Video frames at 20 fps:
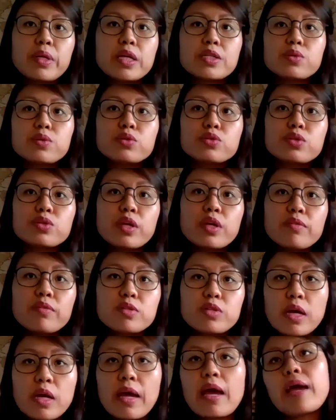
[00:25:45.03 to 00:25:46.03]
has also given,
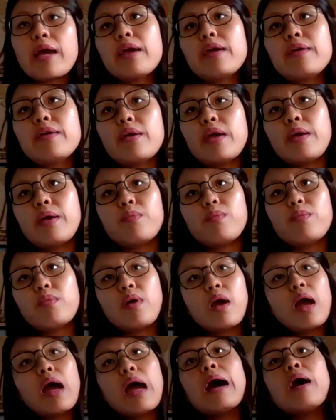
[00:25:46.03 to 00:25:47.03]
so I am
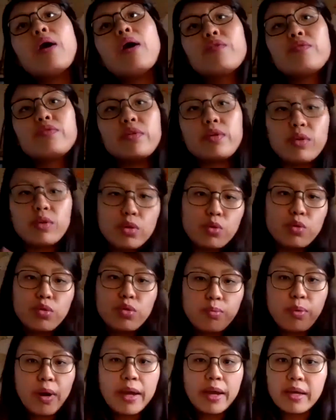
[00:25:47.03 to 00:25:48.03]
out of the youth
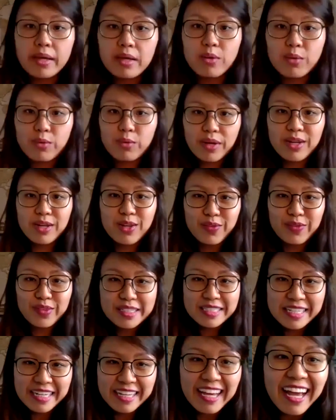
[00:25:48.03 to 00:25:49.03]
bracket already,
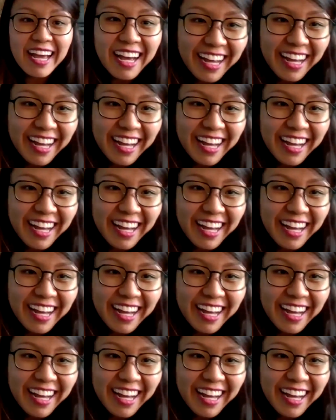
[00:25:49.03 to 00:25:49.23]
obviously,